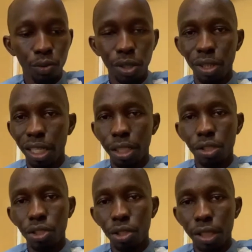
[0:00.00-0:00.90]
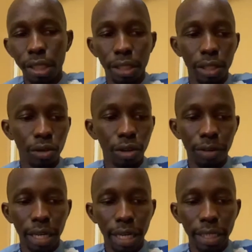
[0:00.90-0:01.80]
we're going to discuss
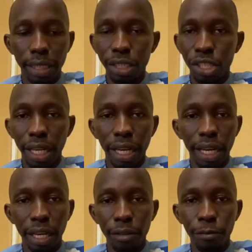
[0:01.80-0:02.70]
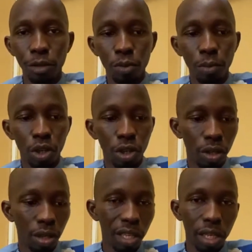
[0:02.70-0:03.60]
governance in general, football,